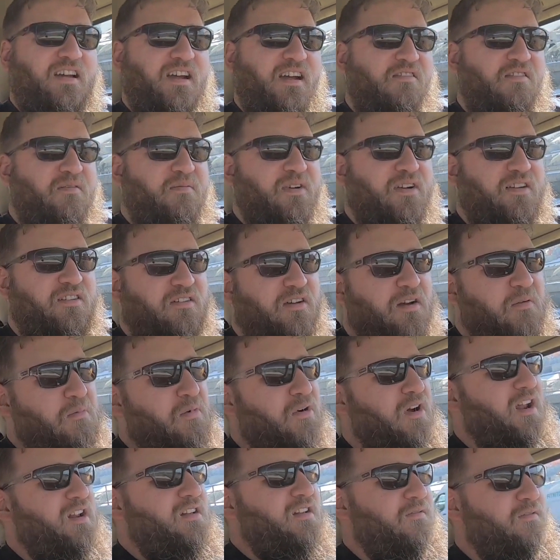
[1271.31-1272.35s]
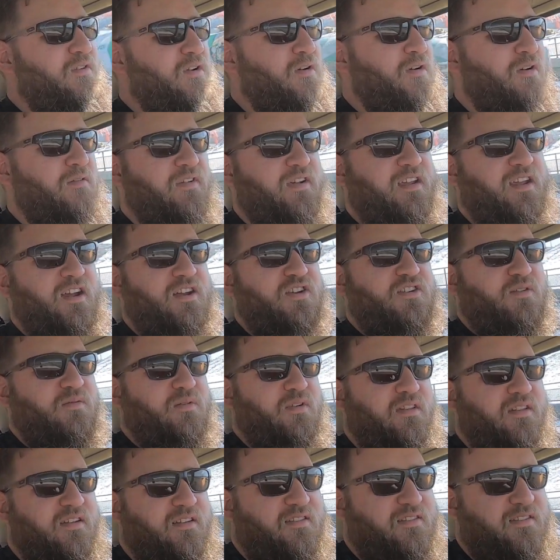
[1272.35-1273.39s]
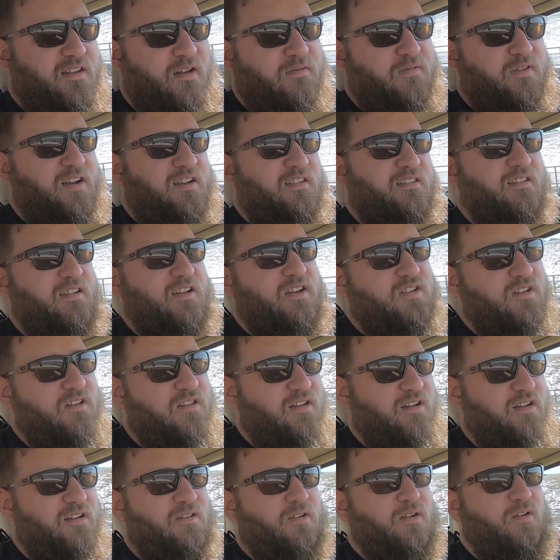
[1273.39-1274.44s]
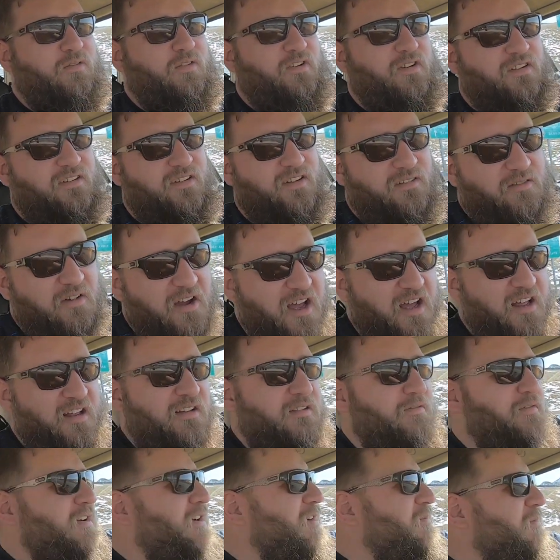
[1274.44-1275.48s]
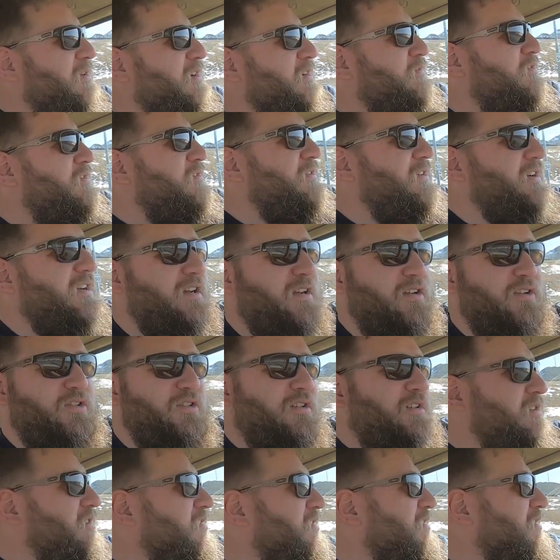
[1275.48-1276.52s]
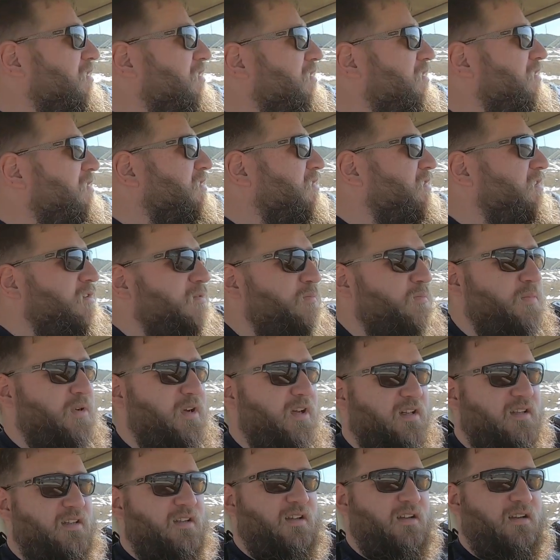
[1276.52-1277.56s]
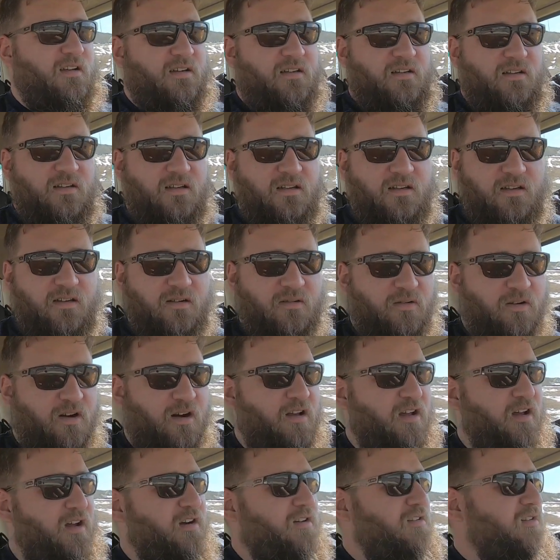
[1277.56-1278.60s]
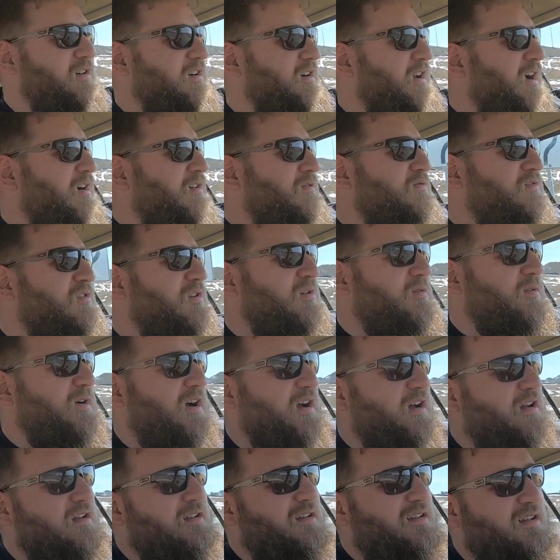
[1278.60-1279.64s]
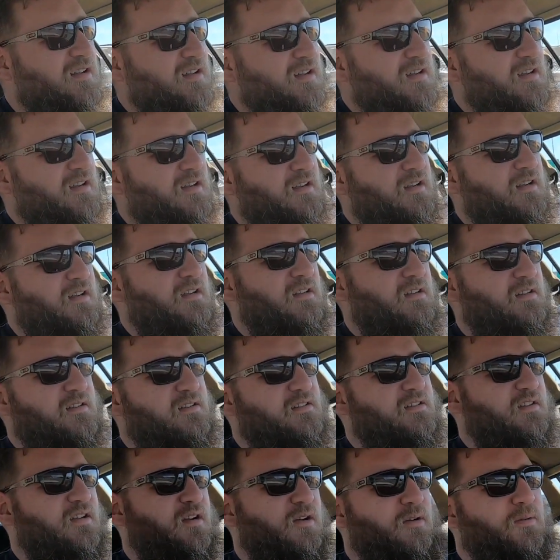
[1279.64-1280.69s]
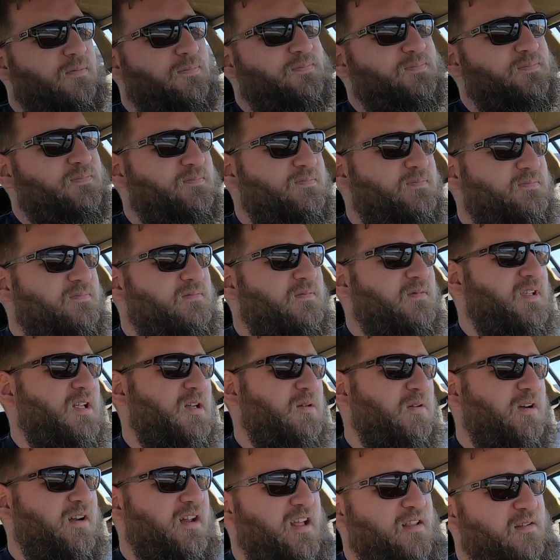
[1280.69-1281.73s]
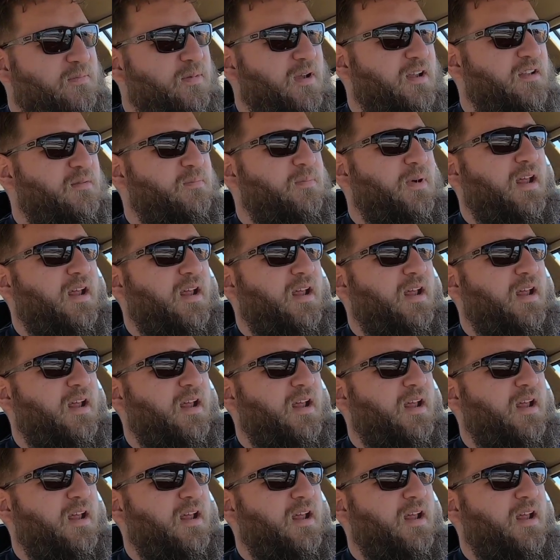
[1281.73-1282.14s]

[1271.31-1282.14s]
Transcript: Everybody's going, oh boy, I'd love to go on vacation when this self-isolation thing's over. I'm like, well, if I get money for vacation. But we're all hunkering down for a while. So we're in that space.